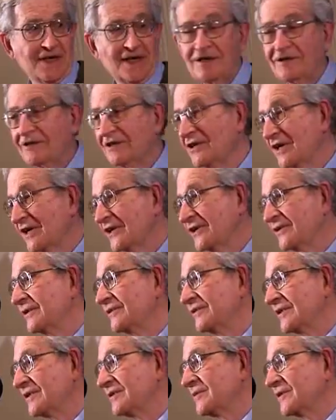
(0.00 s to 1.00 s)
an hour
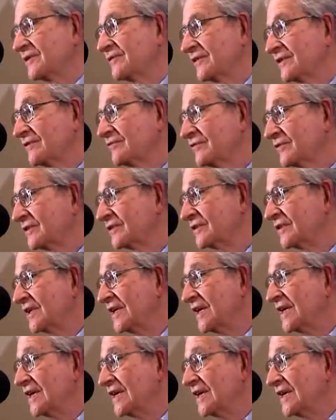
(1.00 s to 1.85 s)
arguing with them over the phone.